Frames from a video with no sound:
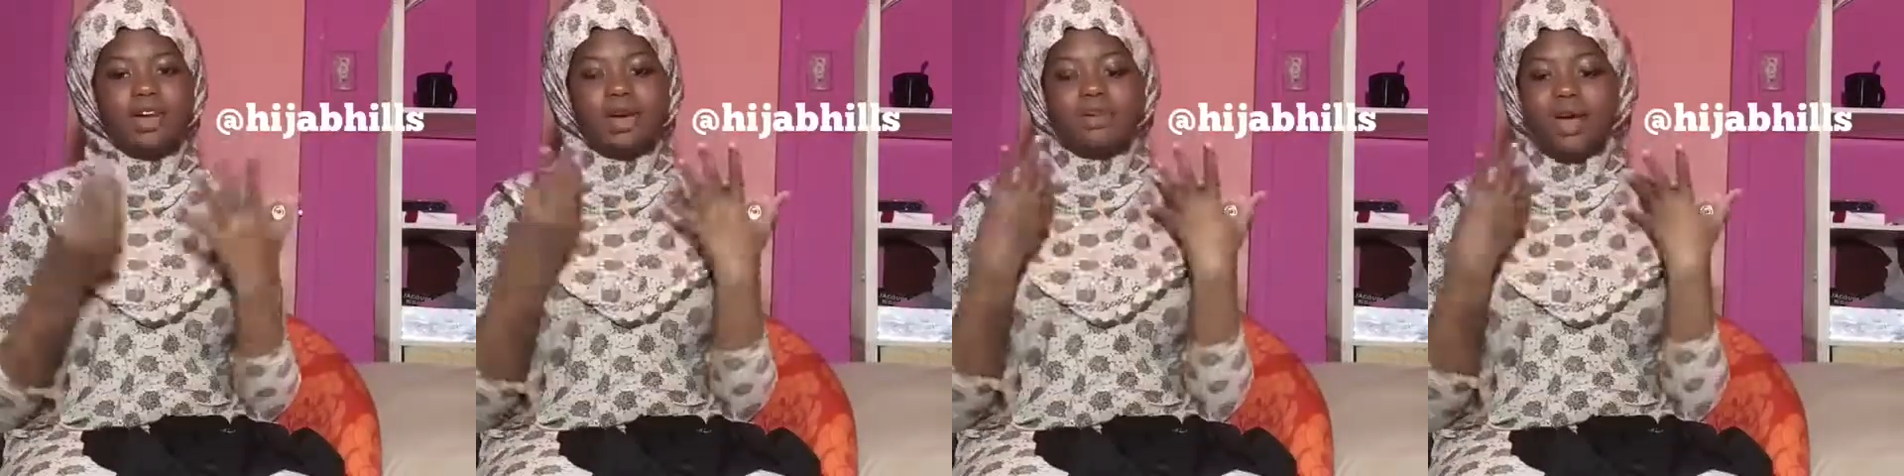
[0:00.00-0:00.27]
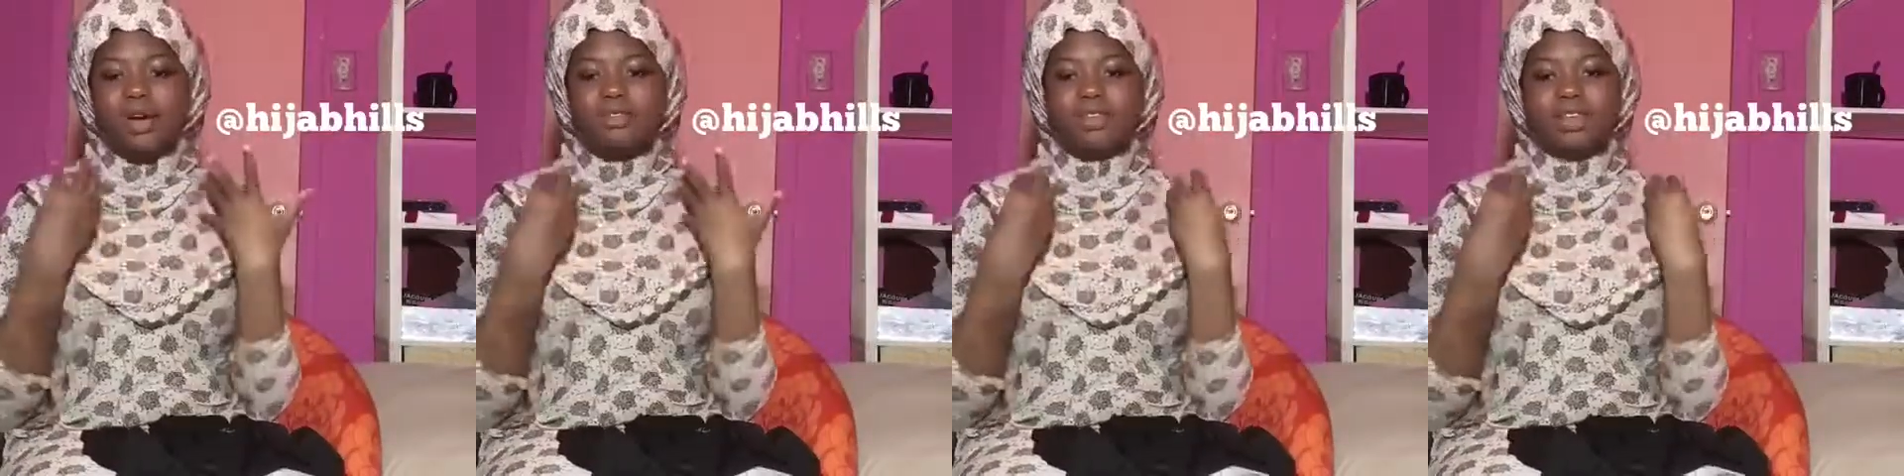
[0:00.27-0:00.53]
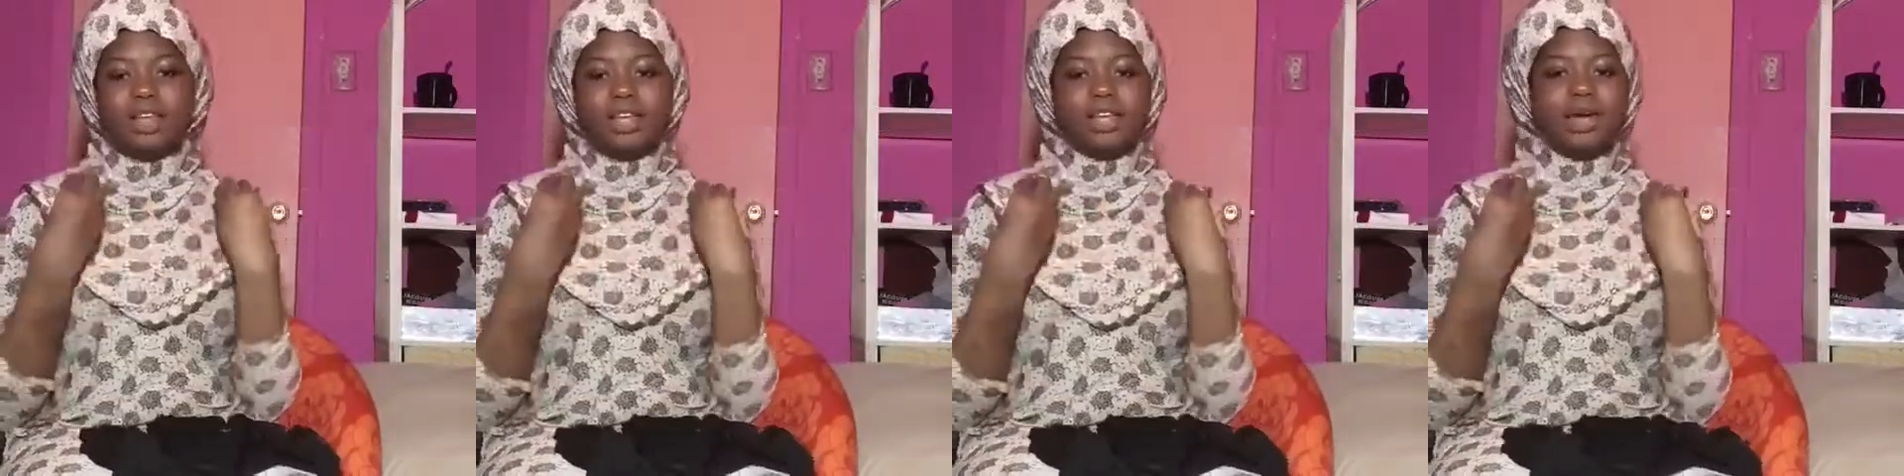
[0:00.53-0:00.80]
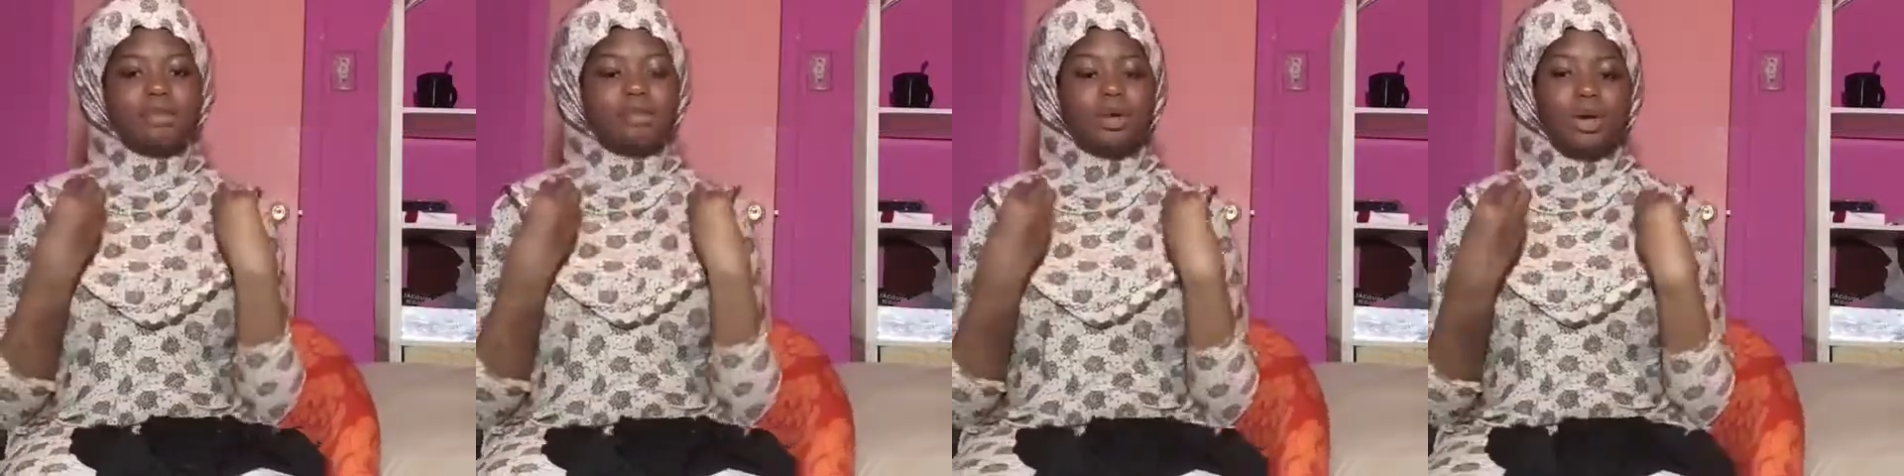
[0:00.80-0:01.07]

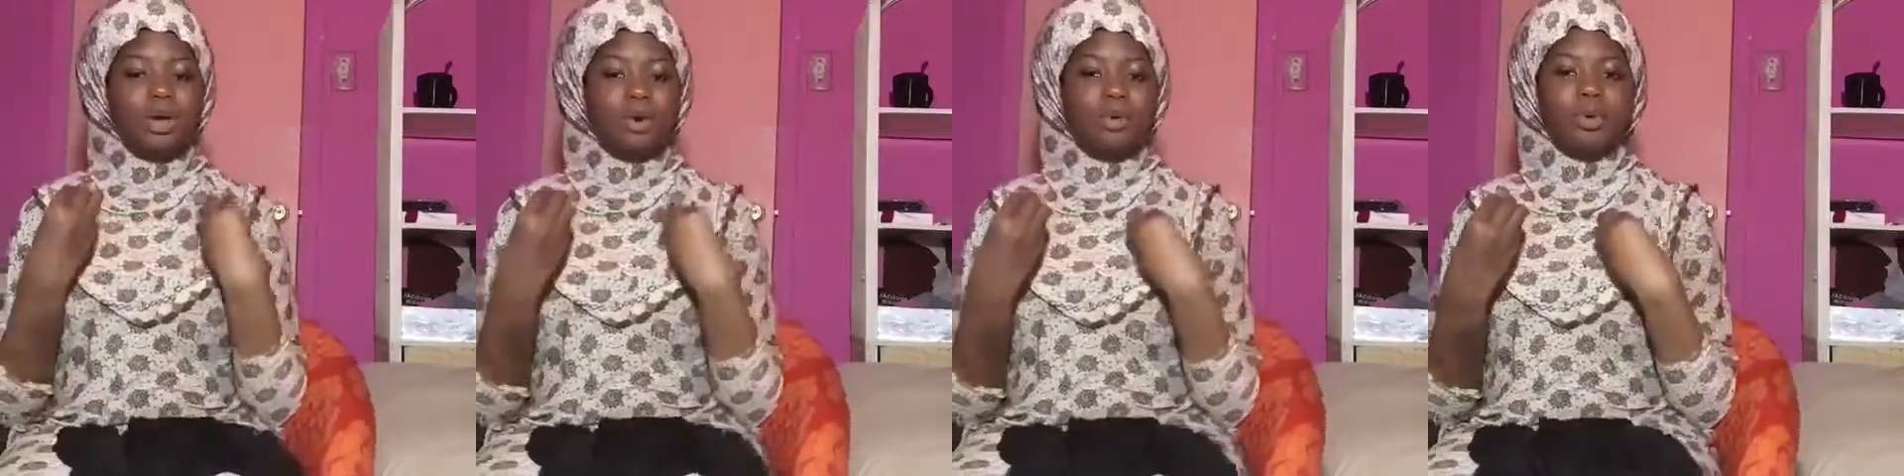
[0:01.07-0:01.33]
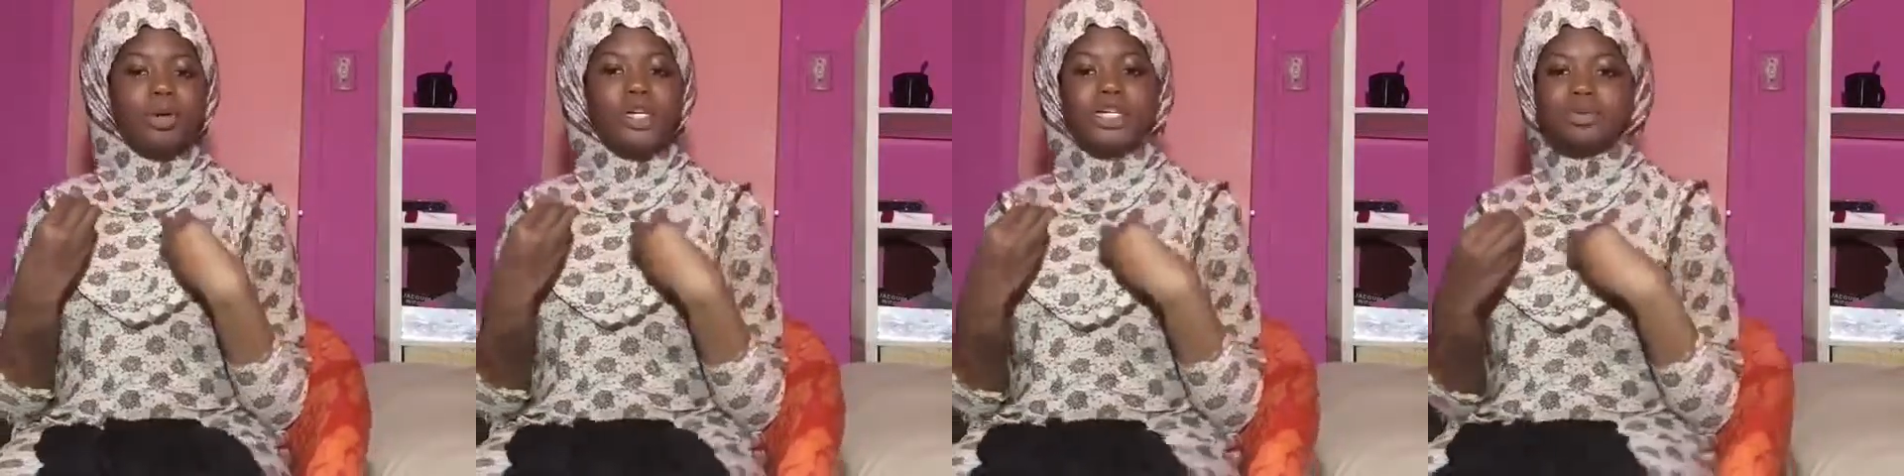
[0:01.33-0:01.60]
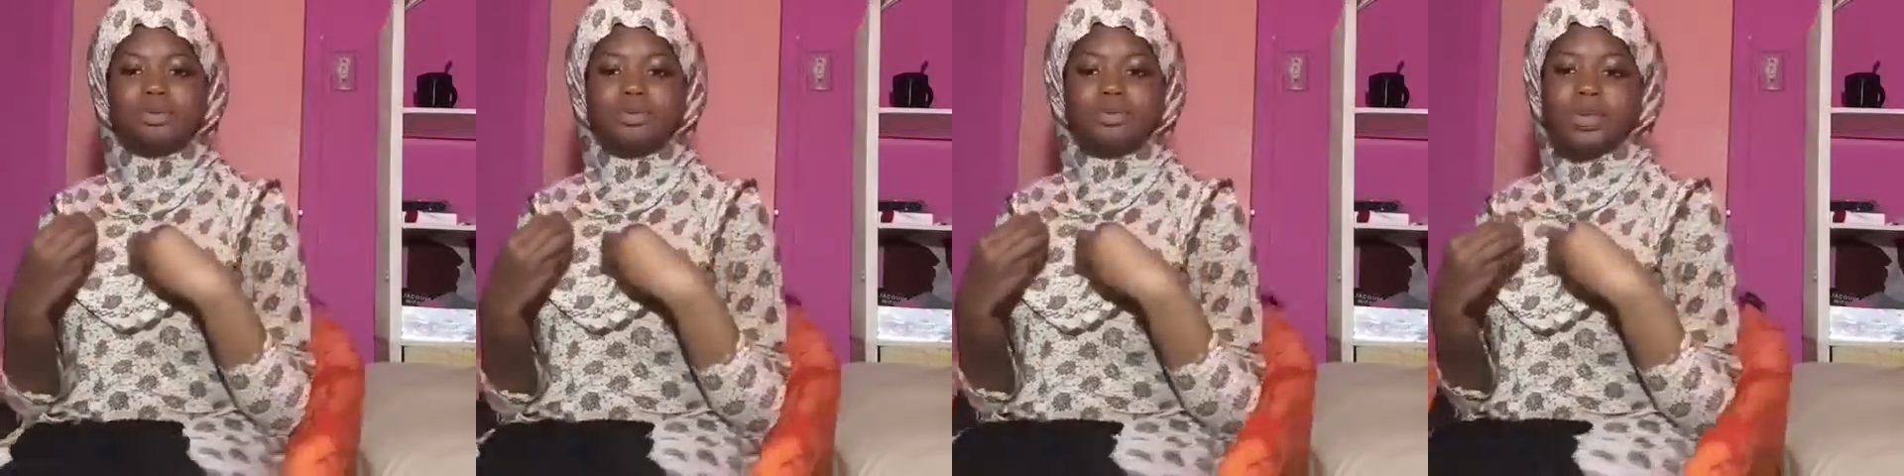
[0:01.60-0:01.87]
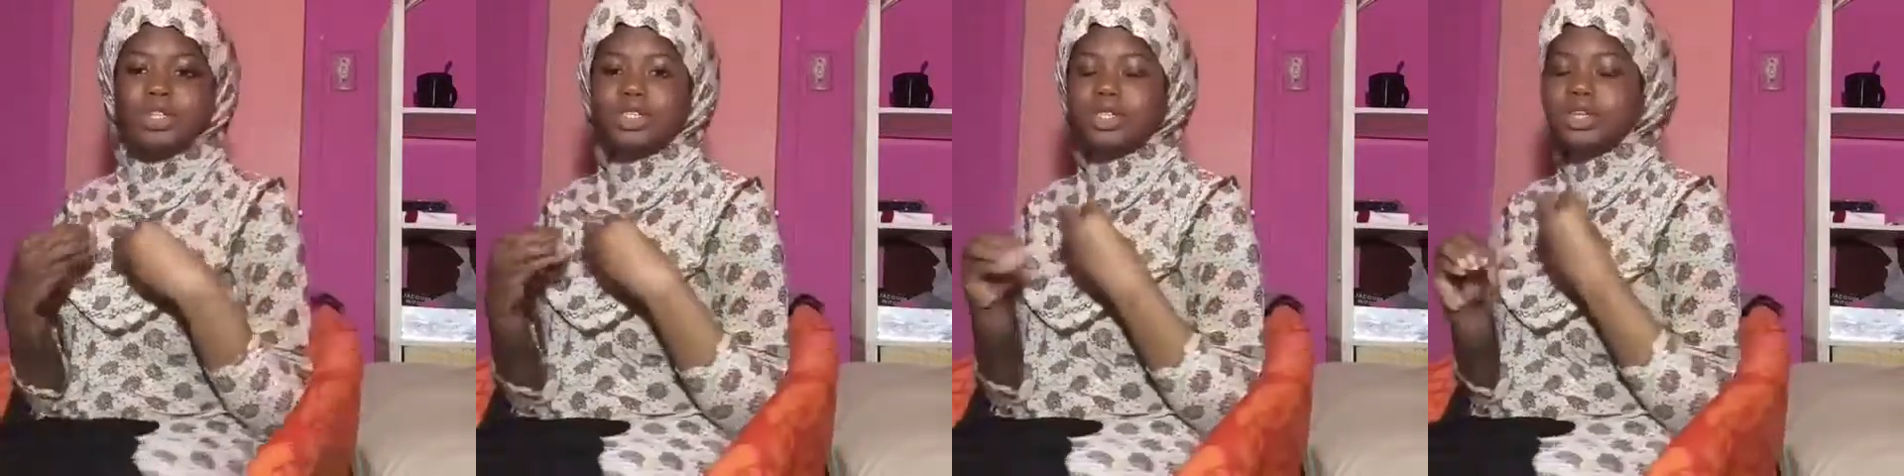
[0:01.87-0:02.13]
I'm low on
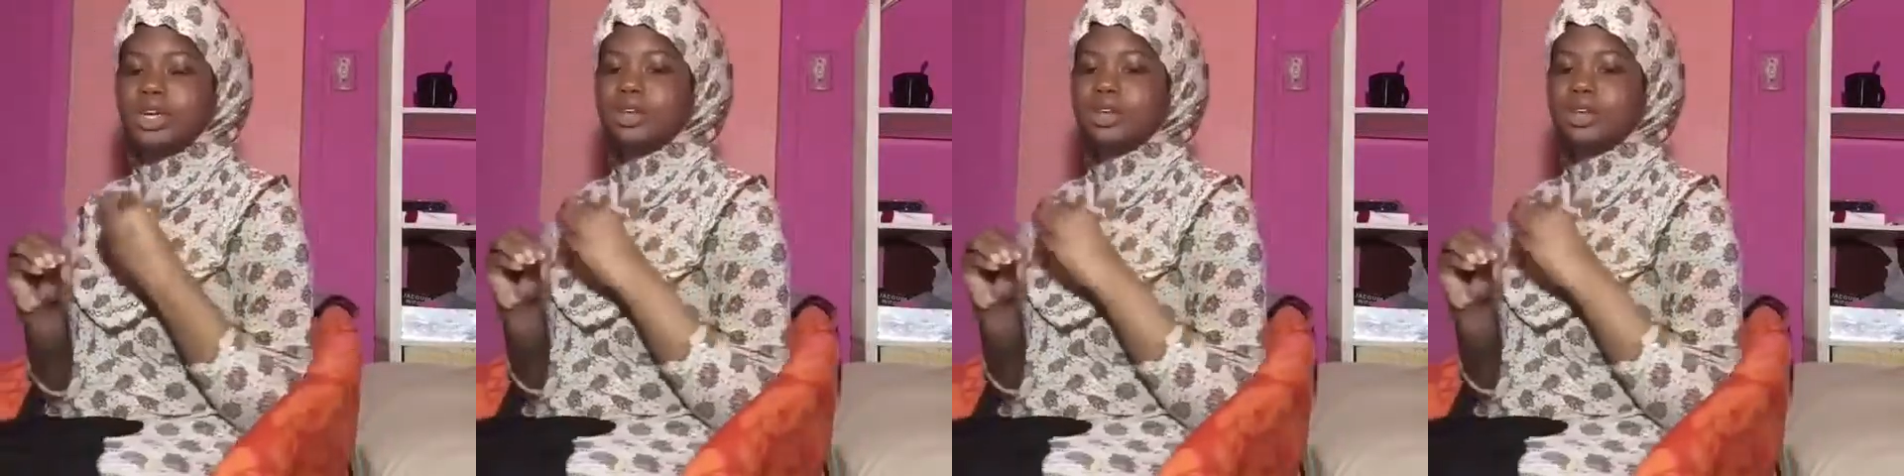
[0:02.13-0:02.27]
inspiration,